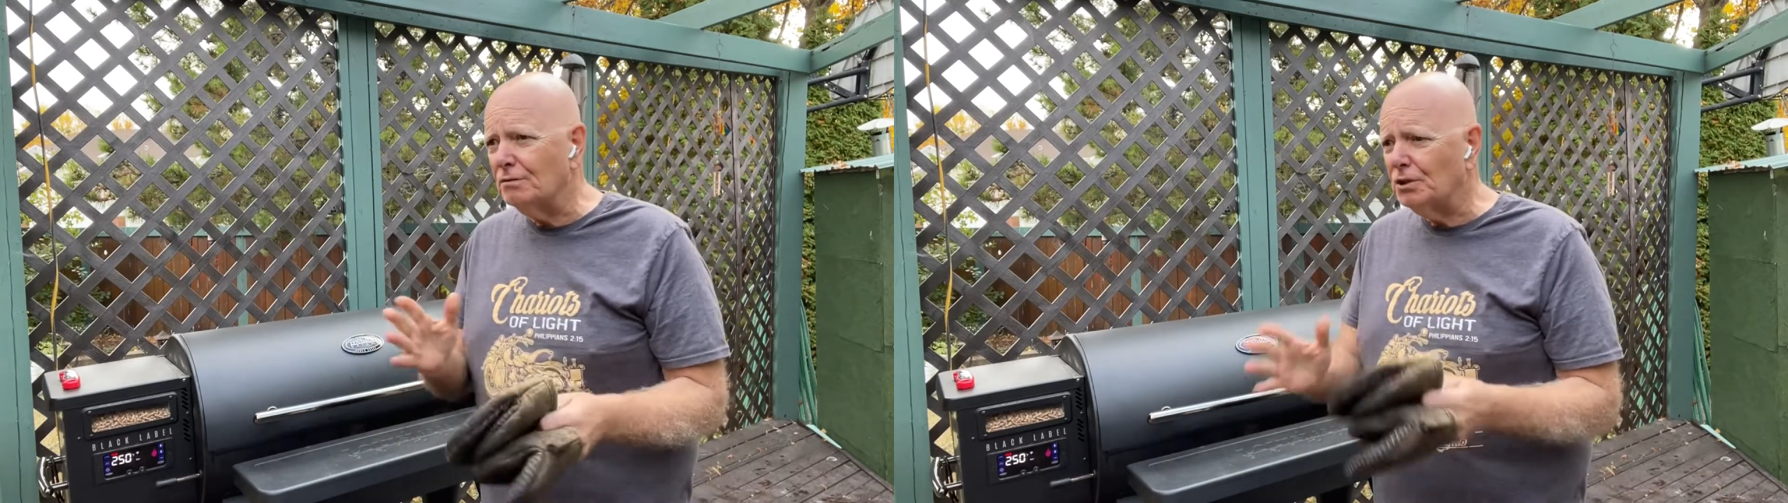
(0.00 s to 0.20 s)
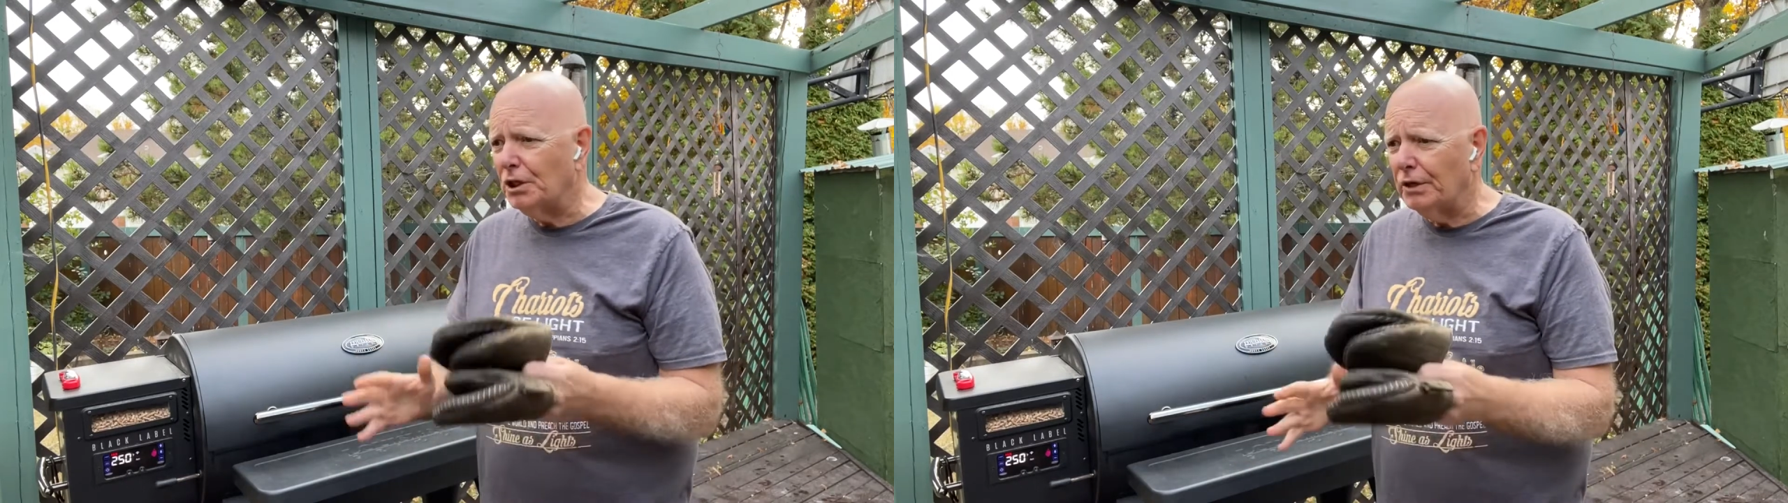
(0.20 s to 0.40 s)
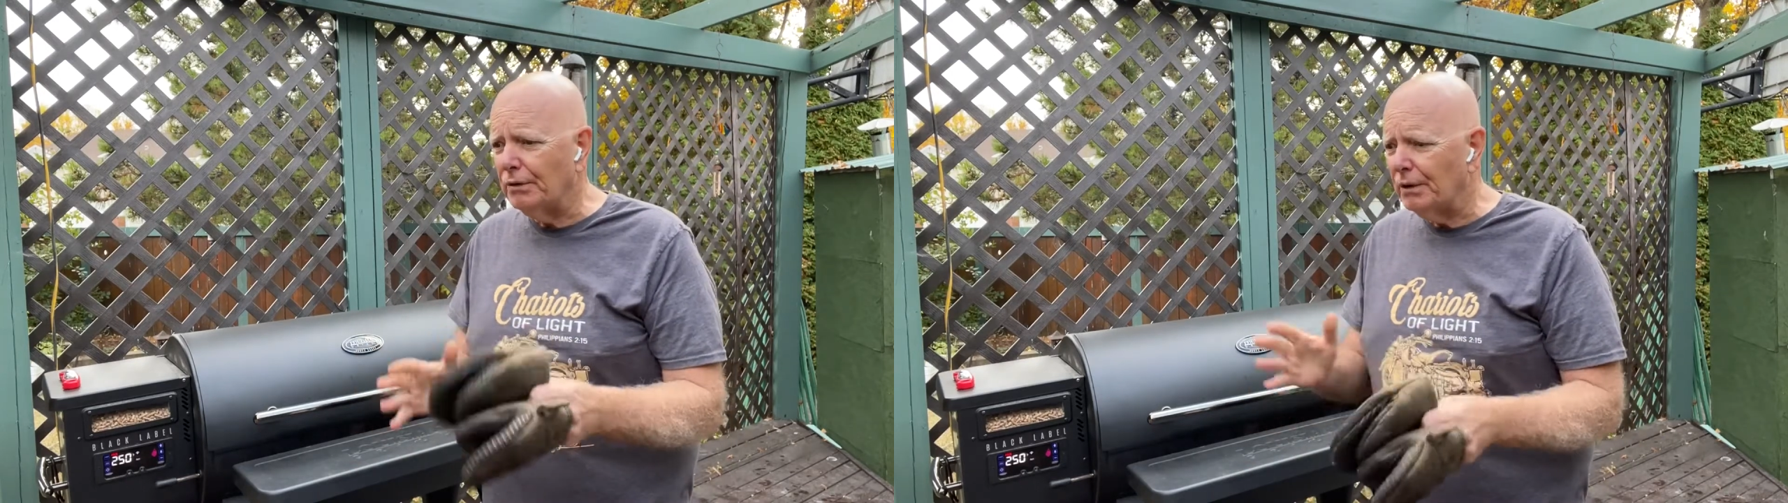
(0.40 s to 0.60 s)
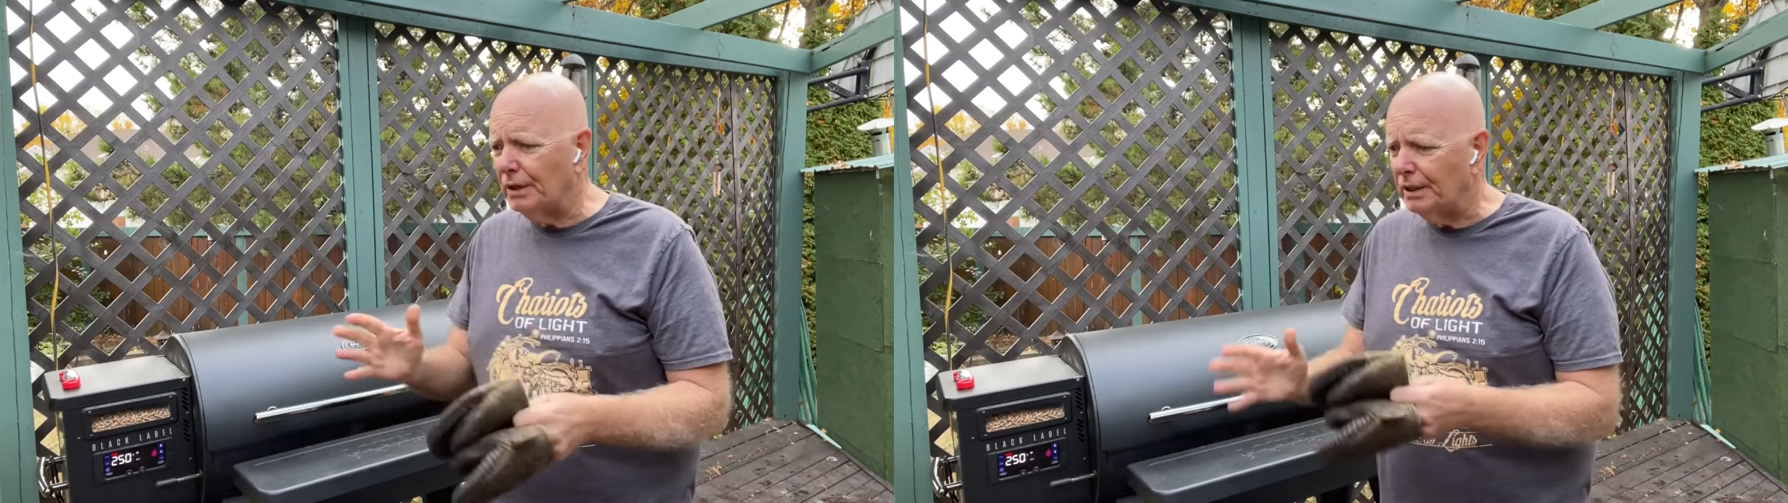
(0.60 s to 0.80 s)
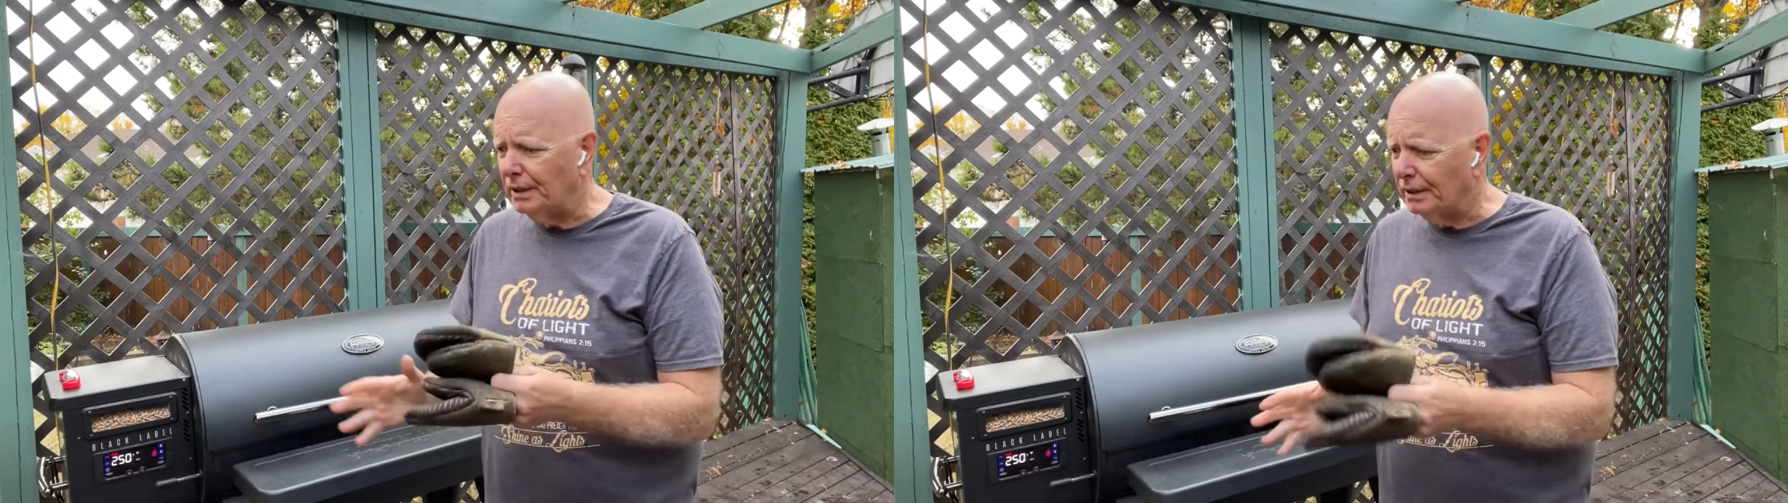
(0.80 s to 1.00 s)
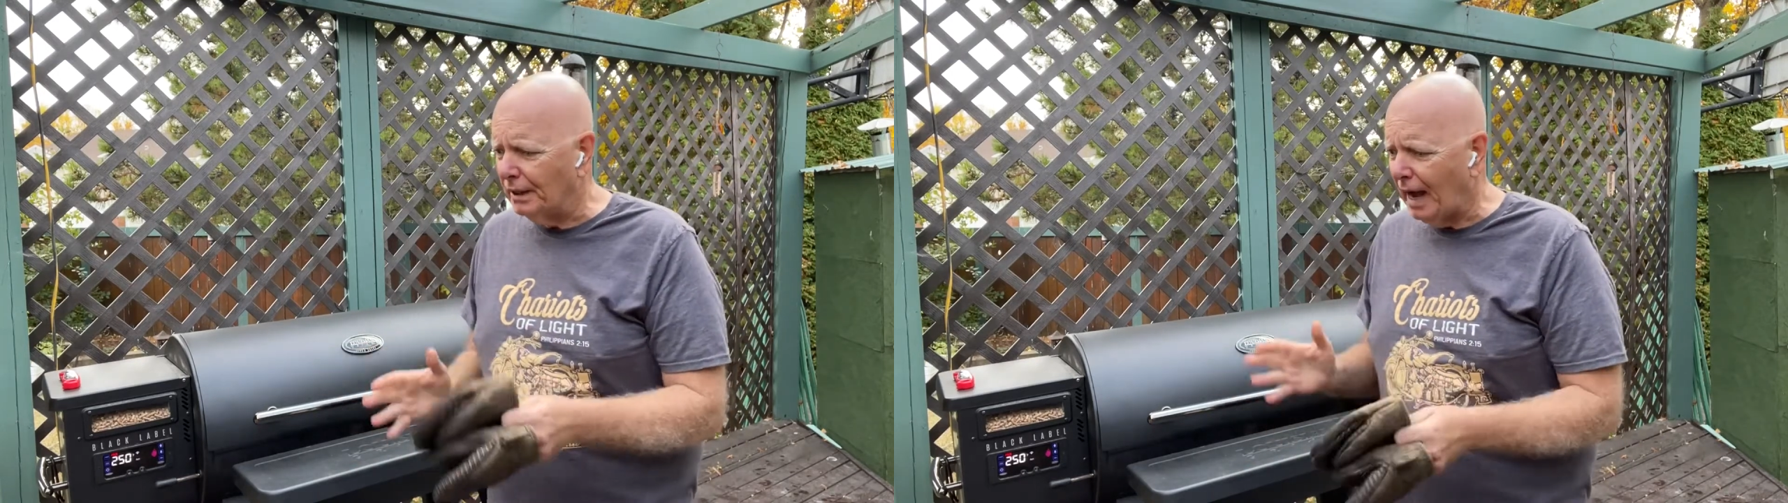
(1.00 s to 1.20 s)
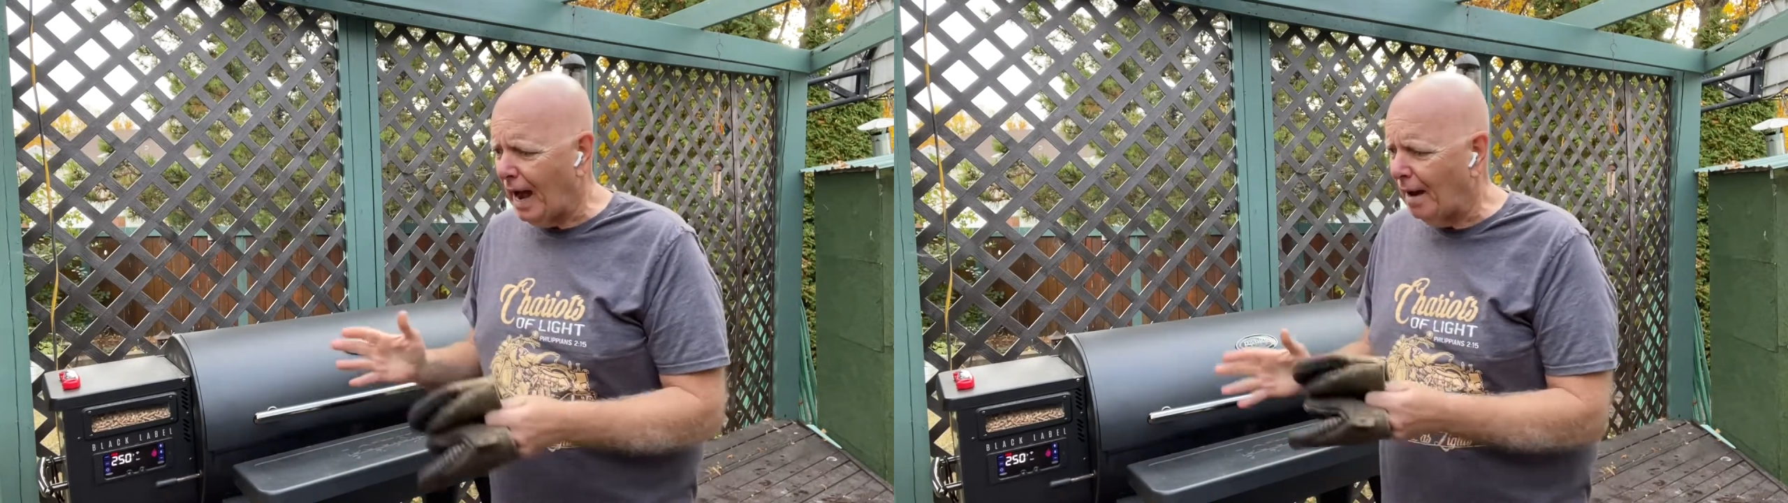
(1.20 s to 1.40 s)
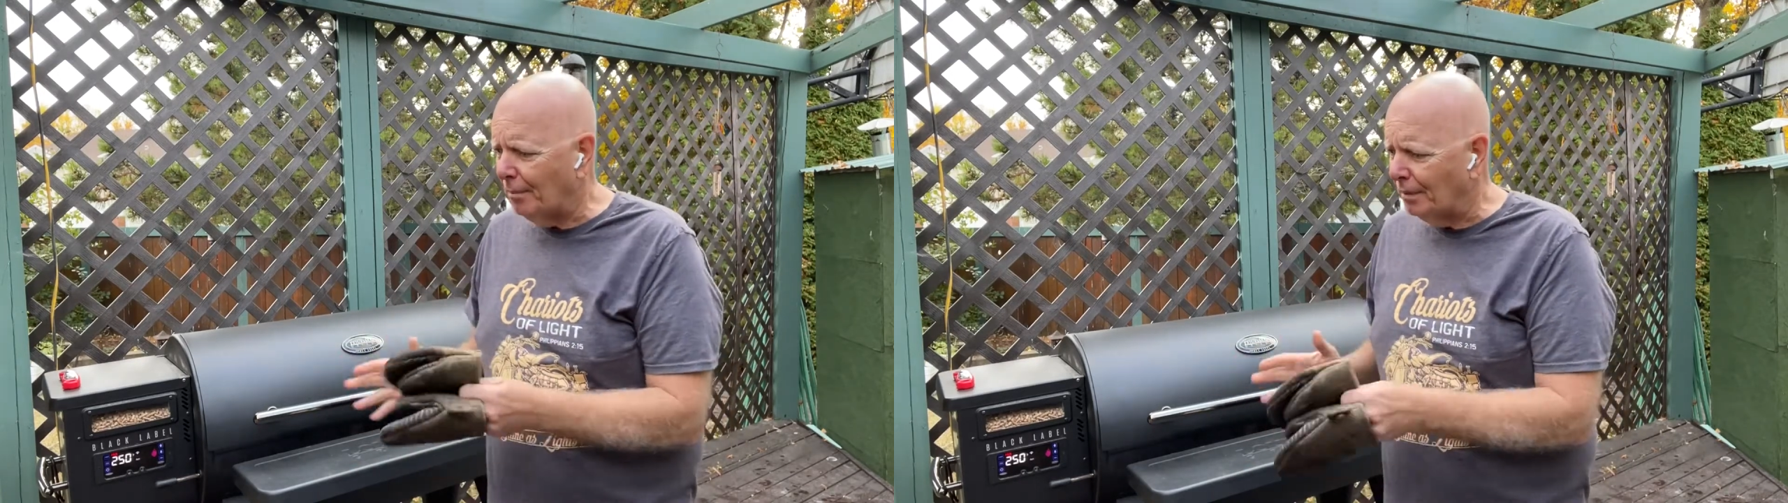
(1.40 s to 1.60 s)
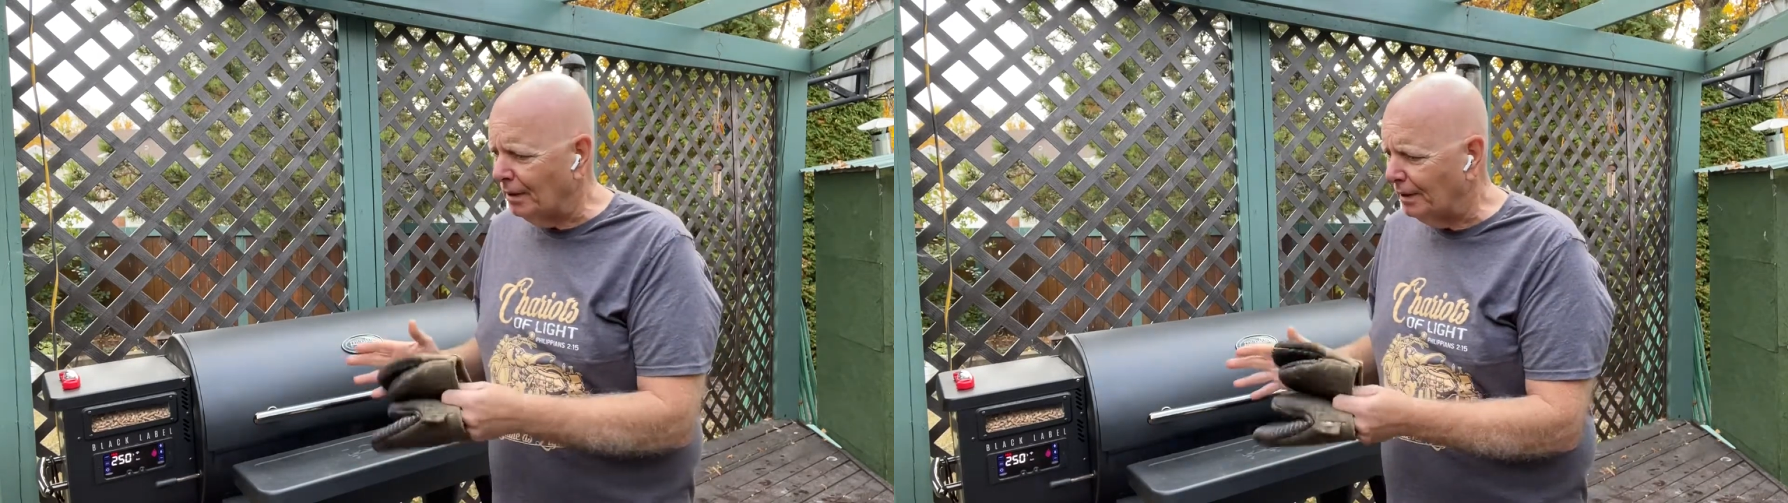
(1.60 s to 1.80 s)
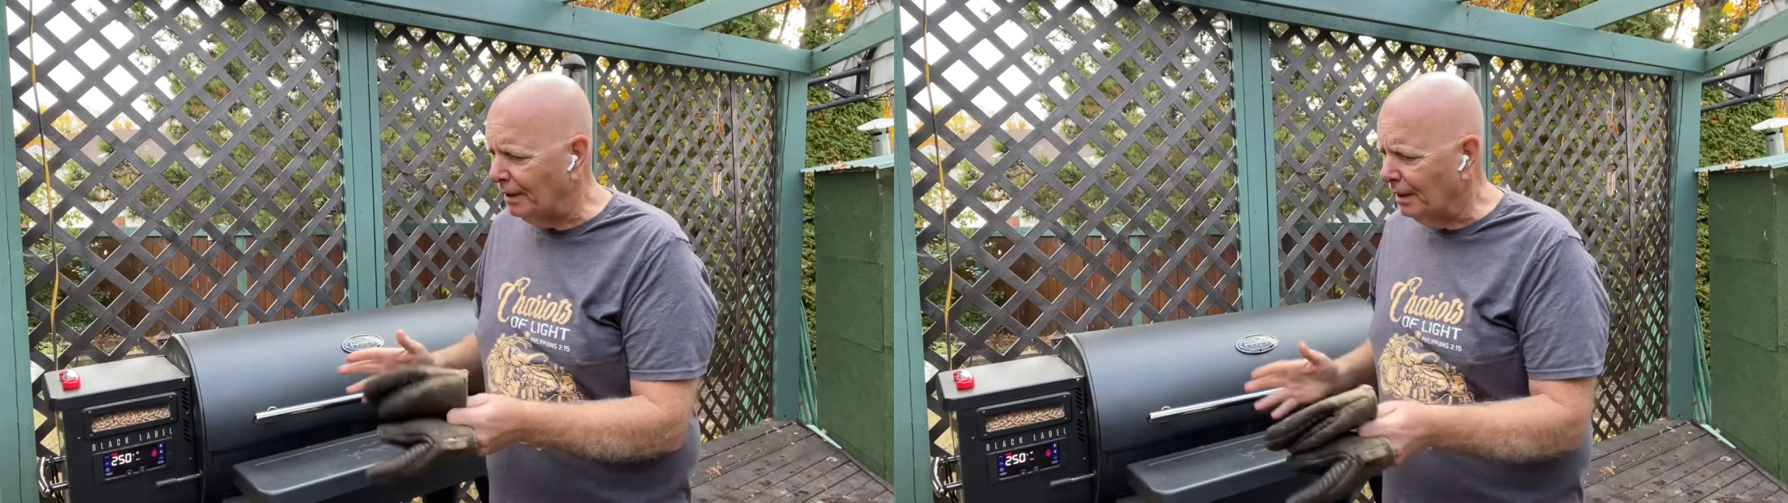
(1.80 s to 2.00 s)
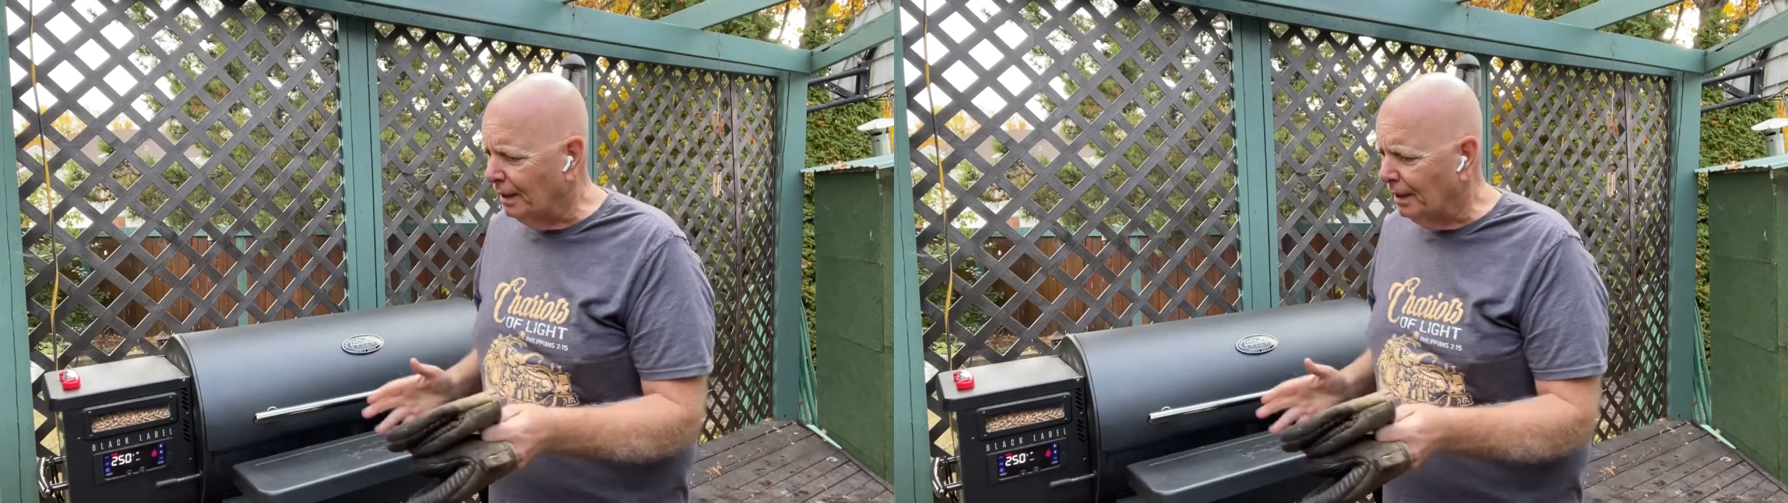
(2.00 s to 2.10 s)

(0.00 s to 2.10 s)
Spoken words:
cherry and apple and